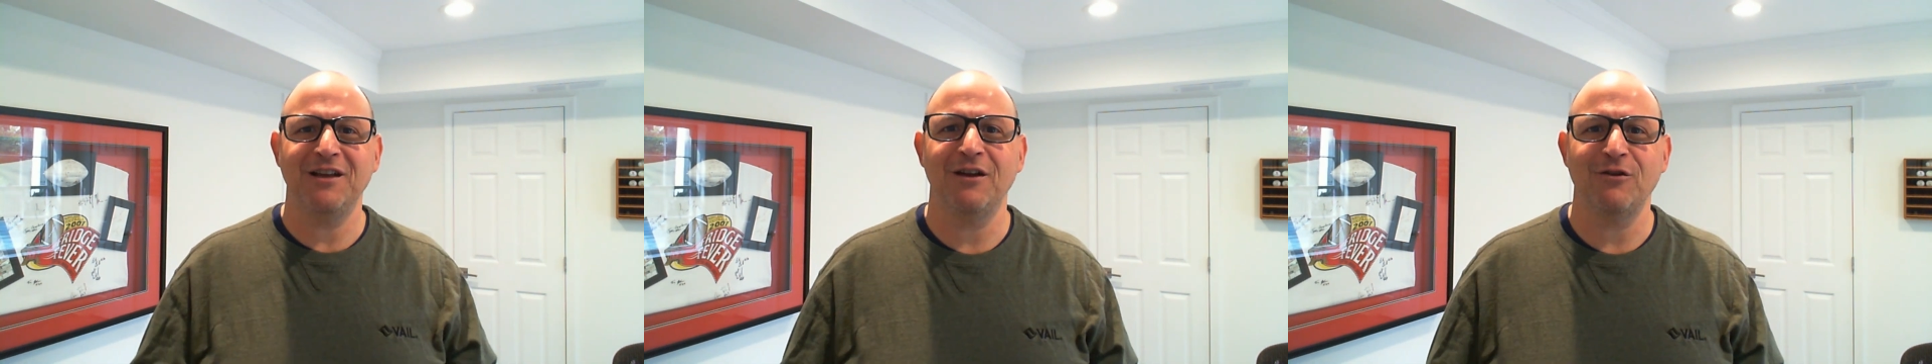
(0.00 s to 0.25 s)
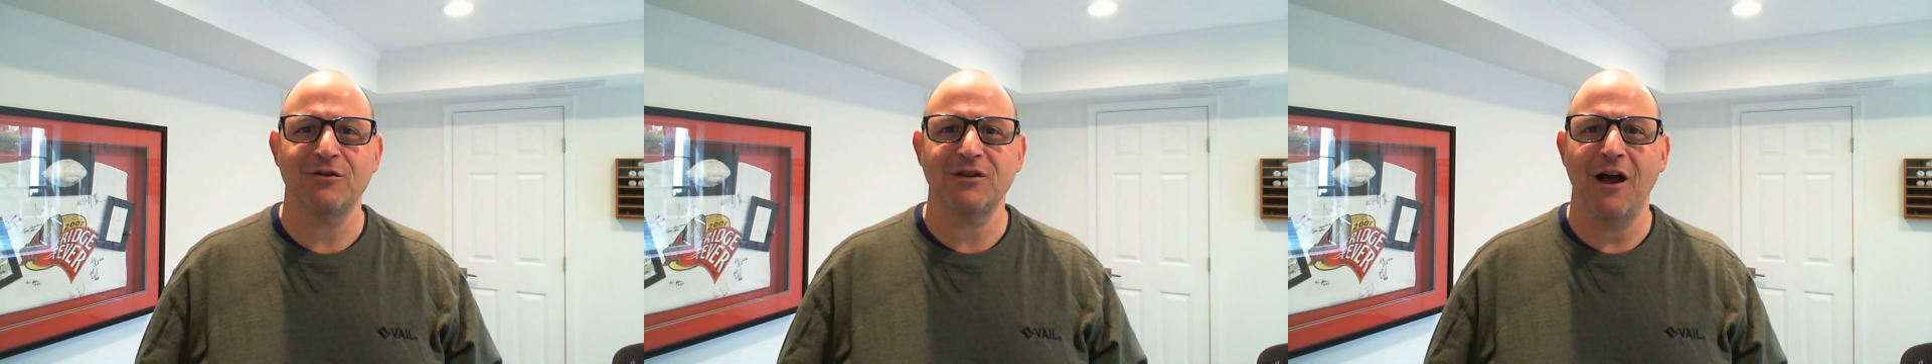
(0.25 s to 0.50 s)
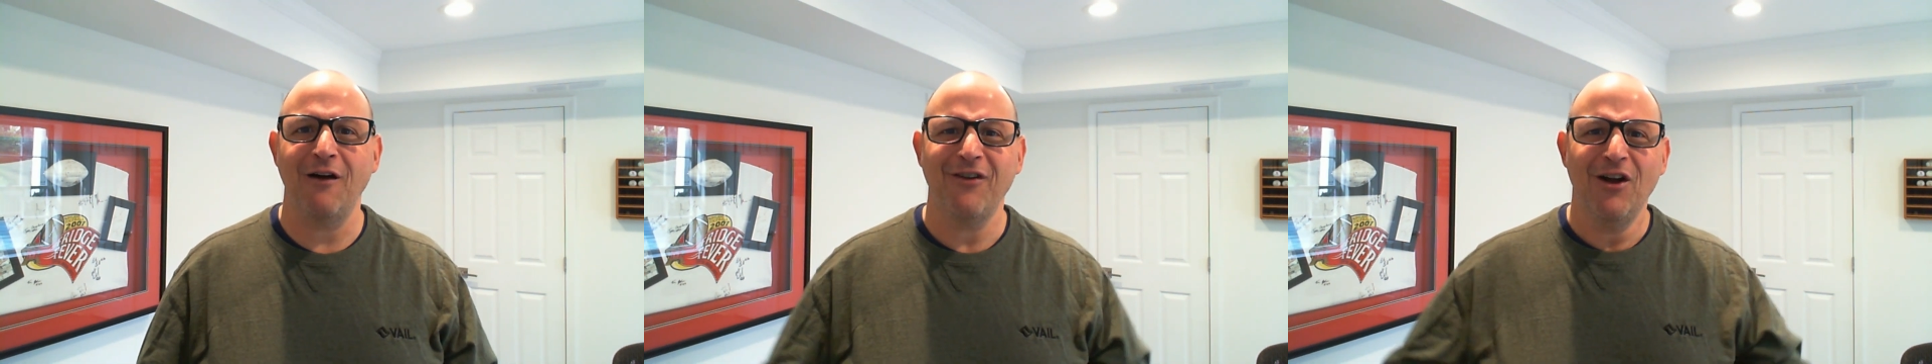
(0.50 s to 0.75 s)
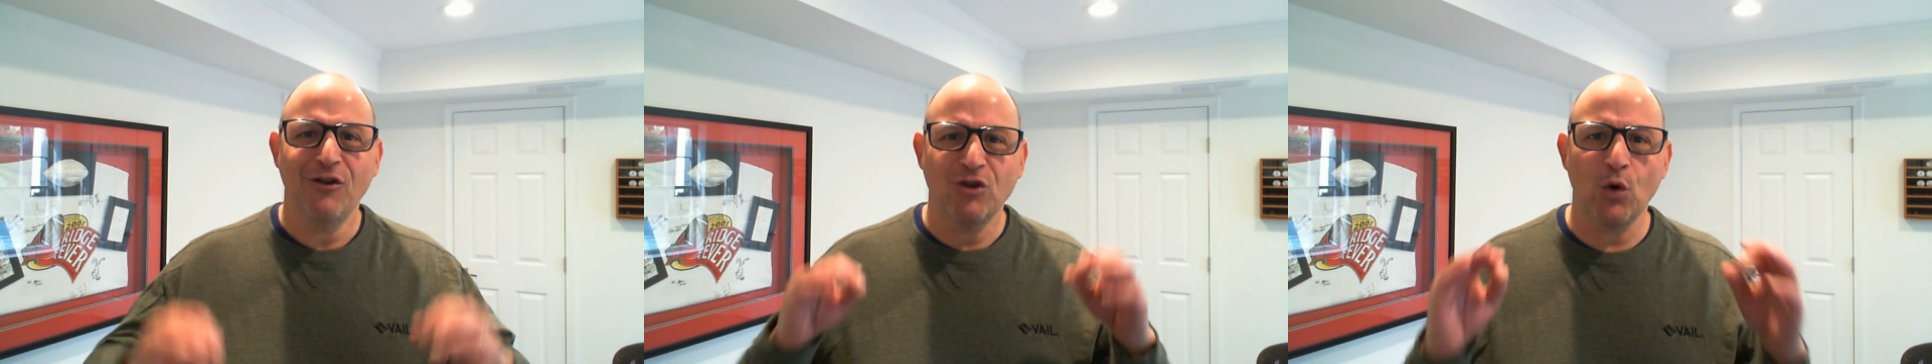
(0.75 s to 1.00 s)
in yourself
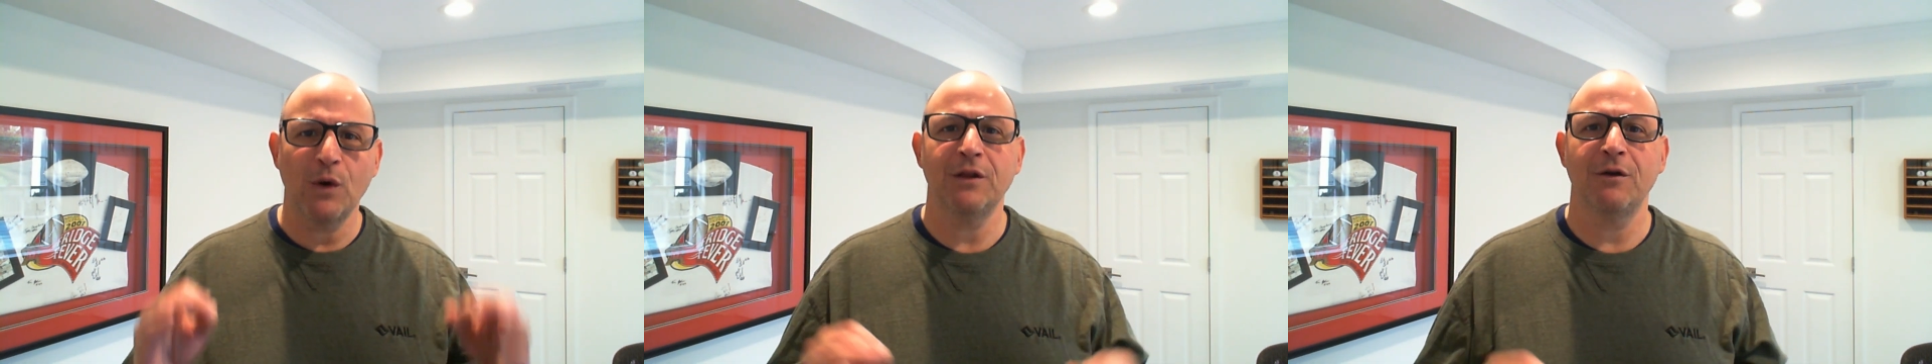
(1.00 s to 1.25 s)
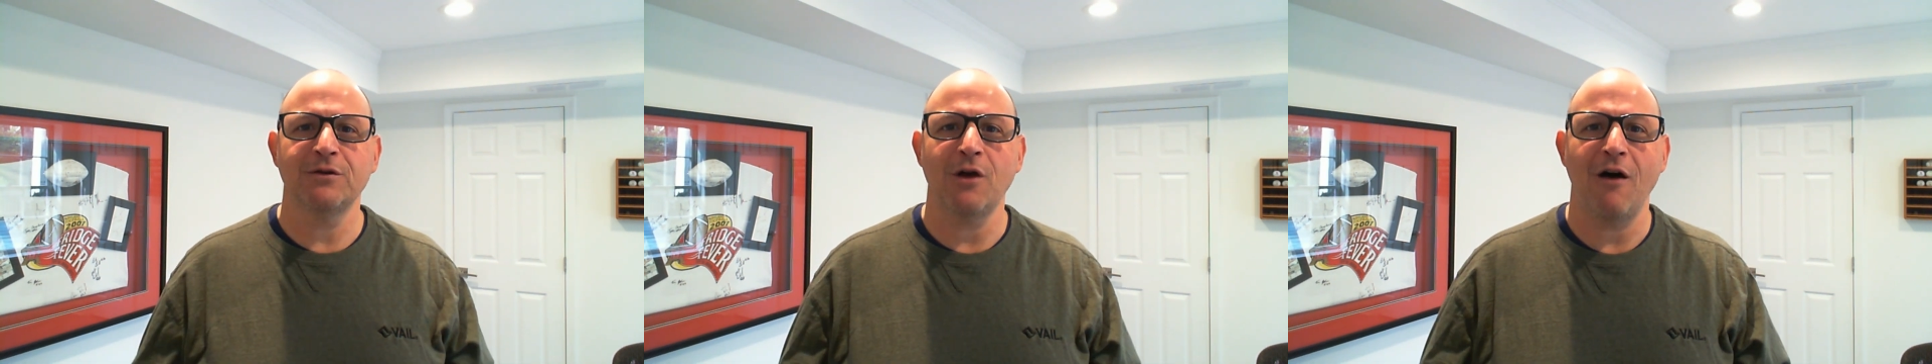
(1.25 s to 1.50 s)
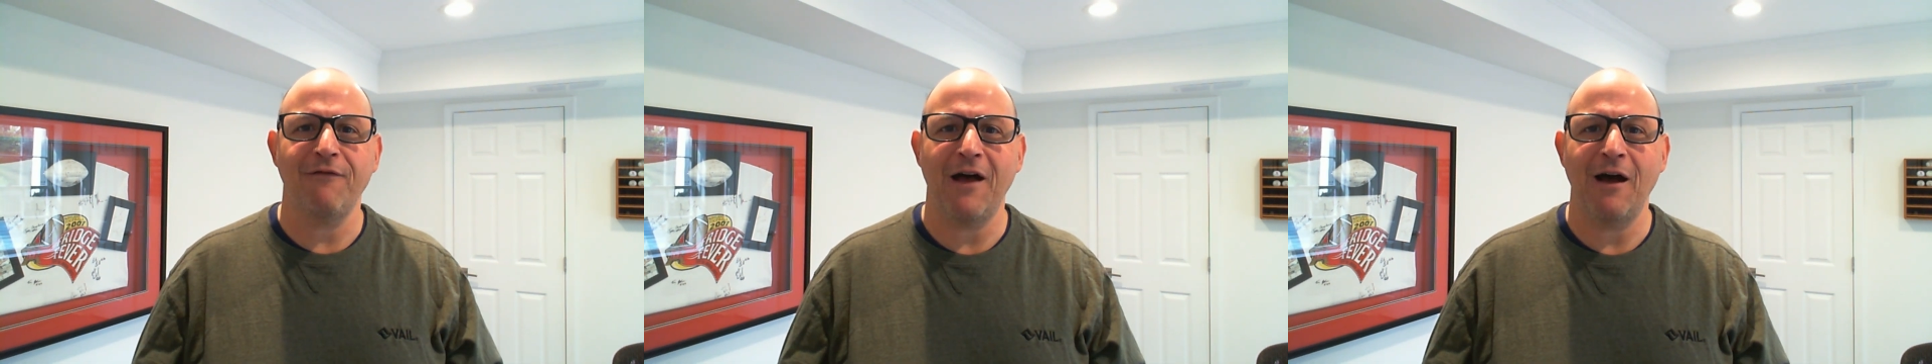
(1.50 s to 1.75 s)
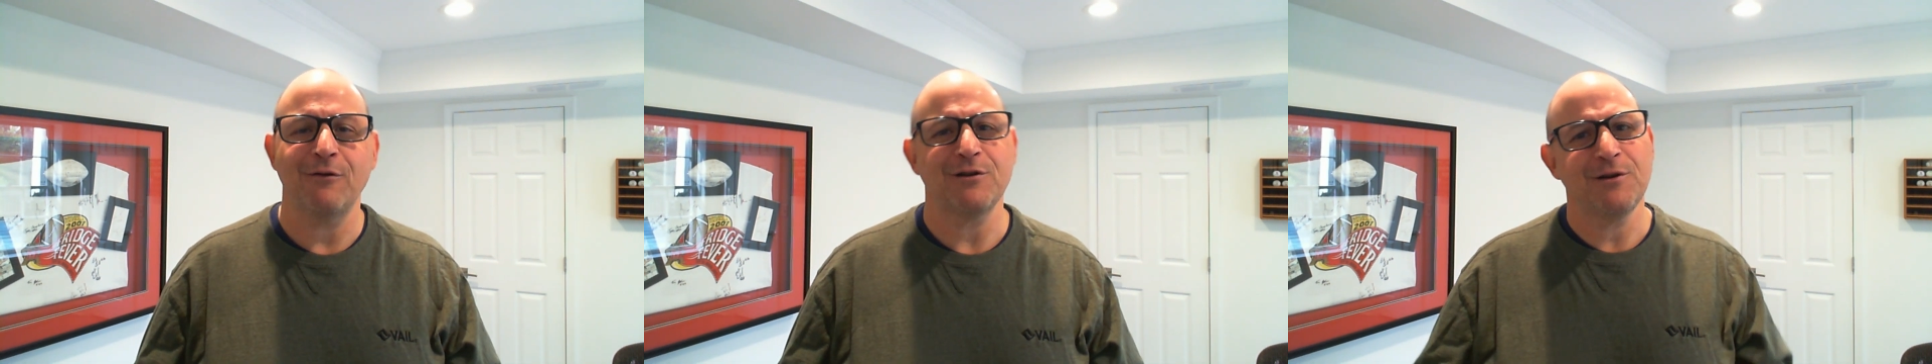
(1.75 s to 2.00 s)
during those off
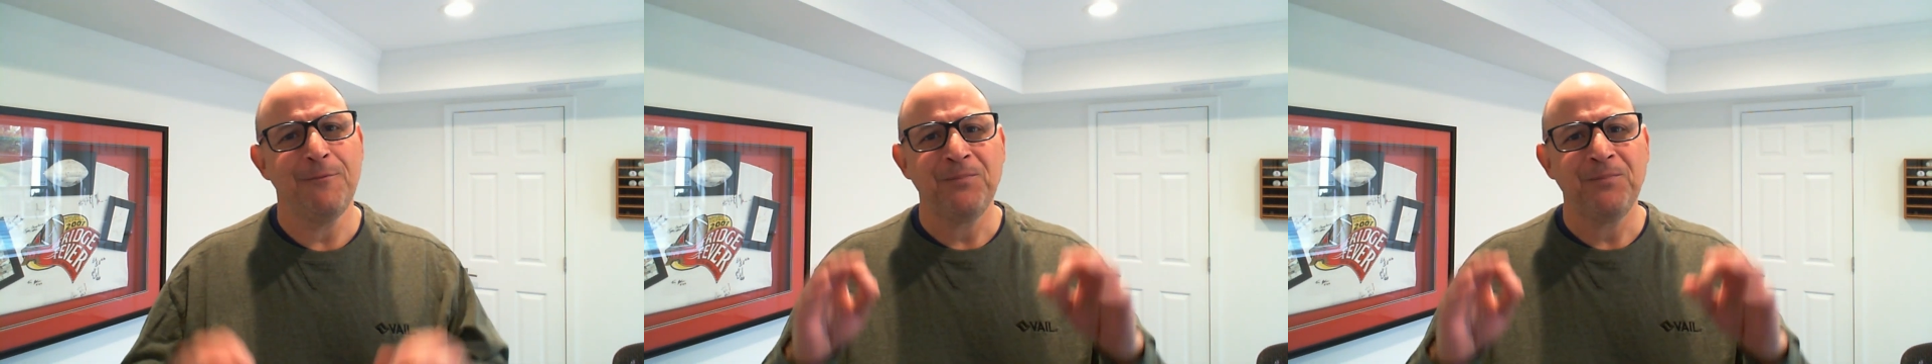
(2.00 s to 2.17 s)
hours.